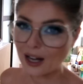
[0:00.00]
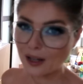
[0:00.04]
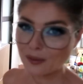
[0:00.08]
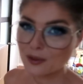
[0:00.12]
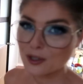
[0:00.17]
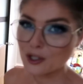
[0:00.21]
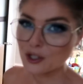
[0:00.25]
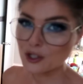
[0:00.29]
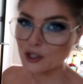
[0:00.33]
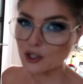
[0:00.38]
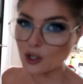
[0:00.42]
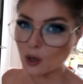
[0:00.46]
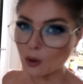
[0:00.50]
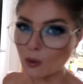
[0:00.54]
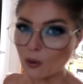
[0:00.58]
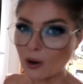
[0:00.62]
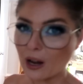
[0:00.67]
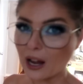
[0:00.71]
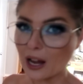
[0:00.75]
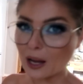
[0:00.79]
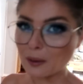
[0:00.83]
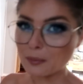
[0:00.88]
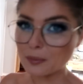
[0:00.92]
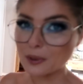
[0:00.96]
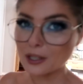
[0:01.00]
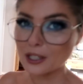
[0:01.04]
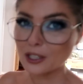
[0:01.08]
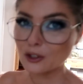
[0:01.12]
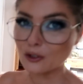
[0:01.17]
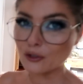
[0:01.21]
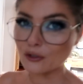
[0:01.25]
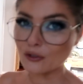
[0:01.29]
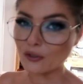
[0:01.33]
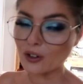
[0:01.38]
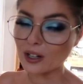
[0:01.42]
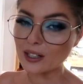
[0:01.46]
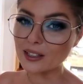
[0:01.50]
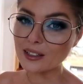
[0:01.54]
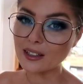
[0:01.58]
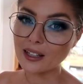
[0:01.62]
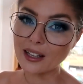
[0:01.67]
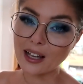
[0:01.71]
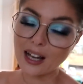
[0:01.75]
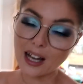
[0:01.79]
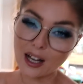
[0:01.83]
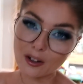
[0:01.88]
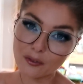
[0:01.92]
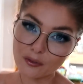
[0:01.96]
I'm so happy to
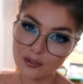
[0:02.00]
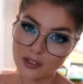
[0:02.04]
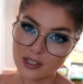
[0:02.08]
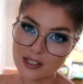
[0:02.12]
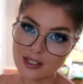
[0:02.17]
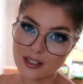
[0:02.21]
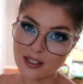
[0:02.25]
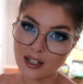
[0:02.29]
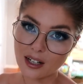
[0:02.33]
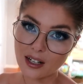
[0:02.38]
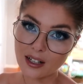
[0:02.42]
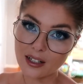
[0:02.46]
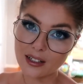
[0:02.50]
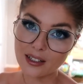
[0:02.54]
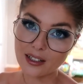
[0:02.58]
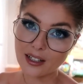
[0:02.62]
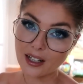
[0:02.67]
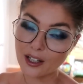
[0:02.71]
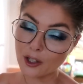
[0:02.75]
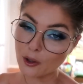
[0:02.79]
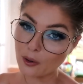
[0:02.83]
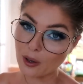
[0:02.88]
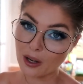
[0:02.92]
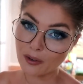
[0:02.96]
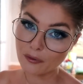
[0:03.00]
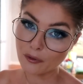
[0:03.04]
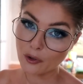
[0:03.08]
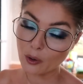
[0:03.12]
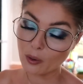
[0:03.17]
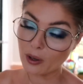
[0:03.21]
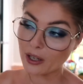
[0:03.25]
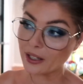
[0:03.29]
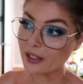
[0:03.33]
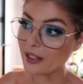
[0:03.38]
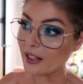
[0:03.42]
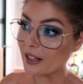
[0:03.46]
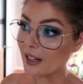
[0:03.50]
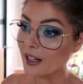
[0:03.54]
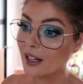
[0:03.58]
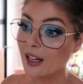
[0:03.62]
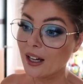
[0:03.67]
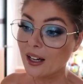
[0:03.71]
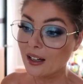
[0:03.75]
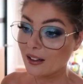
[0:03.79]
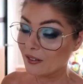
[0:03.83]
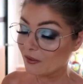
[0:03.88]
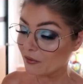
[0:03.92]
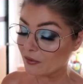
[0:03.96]
finally have this done. Like, you have no idea.
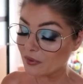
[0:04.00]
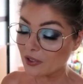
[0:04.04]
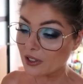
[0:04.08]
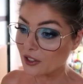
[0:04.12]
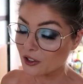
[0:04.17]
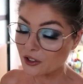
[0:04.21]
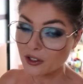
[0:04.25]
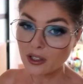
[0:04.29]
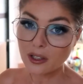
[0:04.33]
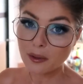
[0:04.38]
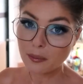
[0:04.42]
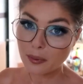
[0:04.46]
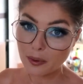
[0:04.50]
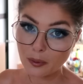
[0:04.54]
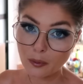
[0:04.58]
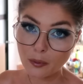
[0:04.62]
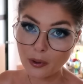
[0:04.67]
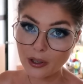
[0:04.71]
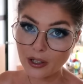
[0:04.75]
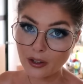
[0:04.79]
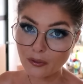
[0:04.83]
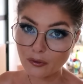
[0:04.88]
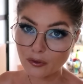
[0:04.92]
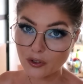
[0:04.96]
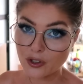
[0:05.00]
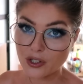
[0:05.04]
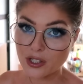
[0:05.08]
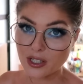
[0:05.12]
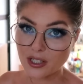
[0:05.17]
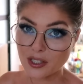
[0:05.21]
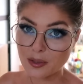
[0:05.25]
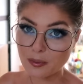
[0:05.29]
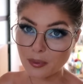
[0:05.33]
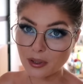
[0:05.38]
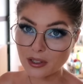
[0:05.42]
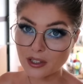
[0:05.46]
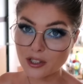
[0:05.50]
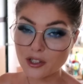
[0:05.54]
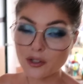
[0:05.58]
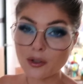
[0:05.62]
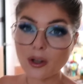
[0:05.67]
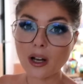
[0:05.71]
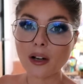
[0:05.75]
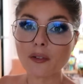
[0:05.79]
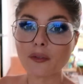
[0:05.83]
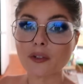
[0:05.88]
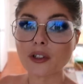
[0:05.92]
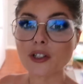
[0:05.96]
Literally been waiting for 6 months
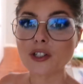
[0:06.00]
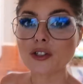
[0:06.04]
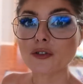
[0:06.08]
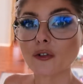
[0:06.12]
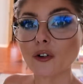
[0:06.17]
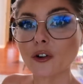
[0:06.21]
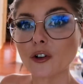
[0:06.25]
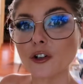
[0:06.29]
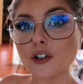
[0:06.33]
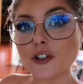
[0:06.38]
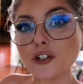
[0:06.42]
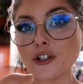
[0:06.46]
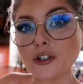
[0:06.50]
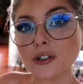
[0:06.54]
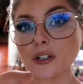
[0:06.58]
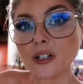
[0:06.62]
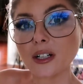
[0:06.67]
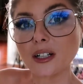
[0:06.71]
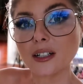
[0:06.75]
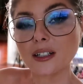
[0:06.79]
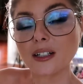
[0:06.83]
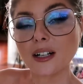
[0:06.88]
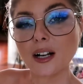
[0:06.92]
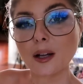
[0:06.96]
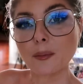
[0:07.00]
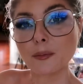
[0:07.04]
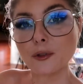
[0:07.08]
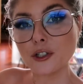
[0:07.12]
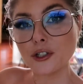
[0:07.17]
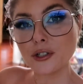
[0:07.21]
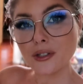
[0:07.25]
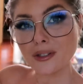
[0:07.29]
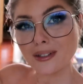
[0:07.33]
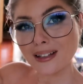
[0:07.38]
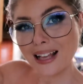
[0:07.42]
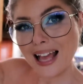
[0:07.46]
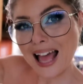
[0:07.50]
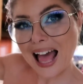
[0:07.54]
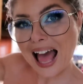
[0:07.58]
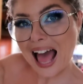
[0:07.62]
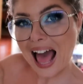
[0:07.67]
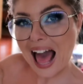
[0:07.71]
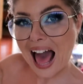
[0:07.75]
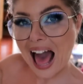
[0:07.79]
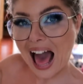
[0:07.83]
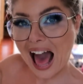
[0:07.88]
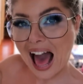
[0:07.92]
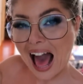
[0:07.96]
to have this furniture done, and I'm
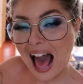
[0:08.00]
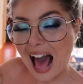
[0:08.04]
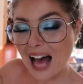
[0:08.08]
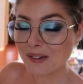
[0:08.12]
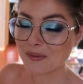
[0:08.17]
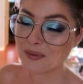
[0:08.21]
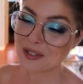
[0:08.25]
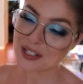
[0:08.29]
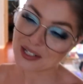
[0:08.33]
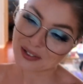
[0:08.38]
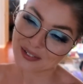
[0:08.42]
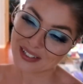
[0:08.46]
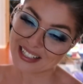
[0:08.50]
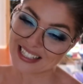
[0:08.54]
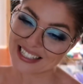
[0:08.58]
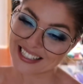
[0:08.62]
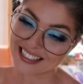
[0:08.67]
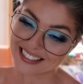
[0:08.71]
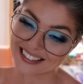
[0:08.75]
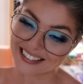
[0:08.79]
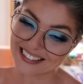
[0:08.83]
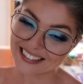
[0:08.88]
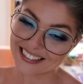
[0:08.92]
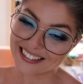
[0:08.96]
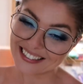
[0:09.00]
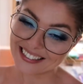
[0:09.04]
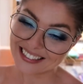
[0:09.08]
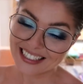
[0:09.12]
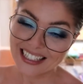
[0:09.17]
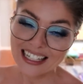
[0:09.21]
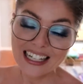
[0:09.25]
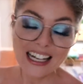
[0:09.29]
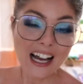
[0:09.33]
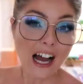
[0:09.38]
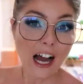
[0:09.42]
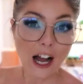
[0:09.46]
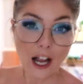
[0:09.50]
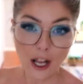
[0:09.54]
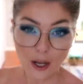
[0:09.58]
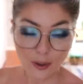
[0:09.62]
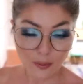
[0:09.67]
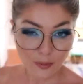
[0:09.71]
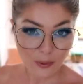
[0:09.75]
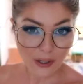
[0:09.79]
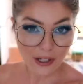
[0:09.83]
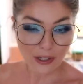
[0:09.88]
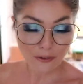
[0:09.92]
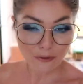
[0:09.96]
so excited. I
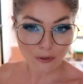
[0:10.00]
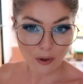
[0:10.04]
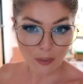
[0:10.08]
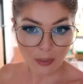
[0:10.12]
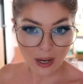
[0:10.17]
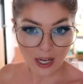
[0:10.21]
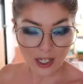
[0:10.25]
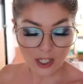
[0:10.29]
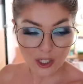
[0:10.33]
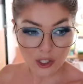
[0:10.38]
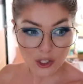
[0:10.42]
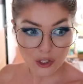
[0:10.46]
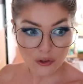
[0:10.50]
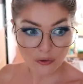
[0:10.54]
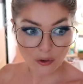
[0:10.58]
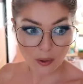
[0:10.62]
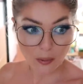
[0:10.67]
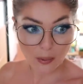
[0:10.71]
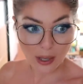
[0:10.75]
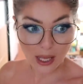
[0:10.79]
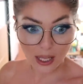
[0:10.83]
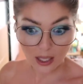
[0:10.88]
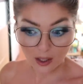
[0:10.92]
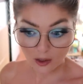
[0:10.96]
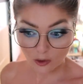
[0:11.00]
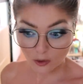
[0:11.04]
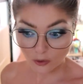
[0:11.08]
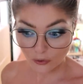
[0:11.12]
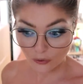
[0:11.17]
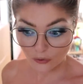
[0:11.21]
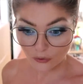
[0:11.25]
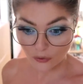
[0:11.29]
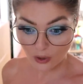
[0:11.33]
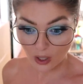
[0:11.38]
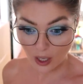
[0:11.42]
am waiting for a package from Elf,